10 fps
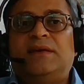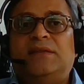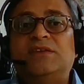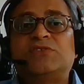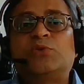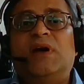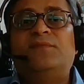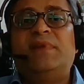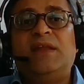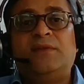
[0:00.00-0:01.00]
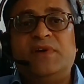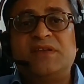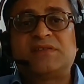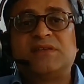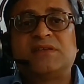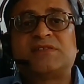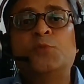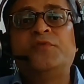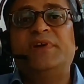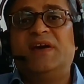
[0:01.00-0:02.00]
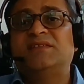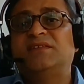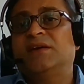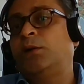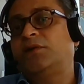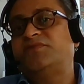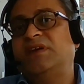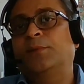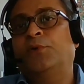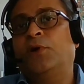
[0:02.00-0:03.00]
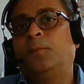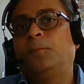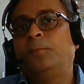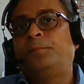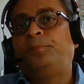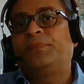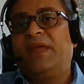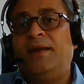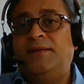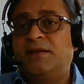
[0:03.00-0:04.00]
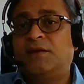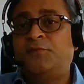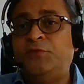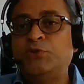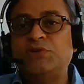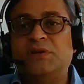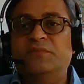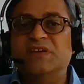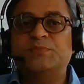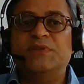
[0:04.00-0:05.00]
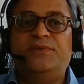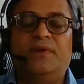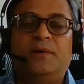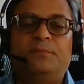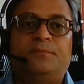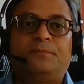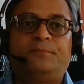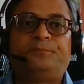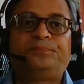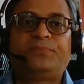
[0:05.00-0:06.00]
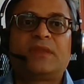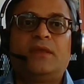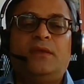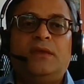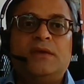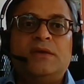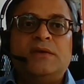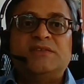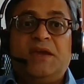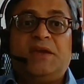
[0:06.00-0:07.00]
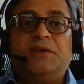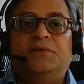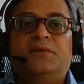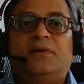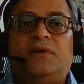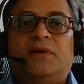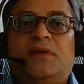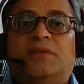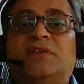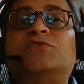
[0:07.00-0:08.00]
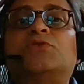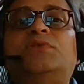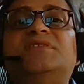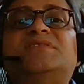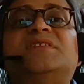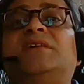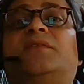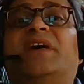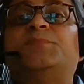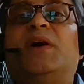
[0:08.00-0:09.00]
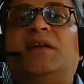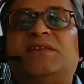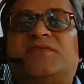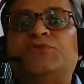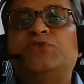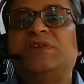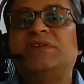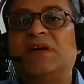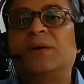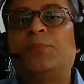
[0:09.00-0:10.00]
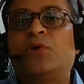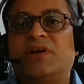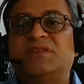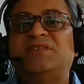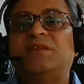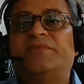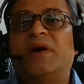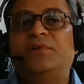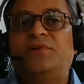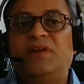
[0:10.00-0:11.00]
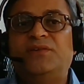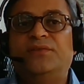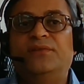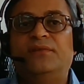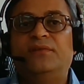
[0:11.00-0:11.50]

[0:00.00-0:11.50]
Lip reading: This could have led investors to move their assets out of Singapore and deter future investments here. Second, this could disincentivize parties from choosing Singapore as a seat of arbitrations,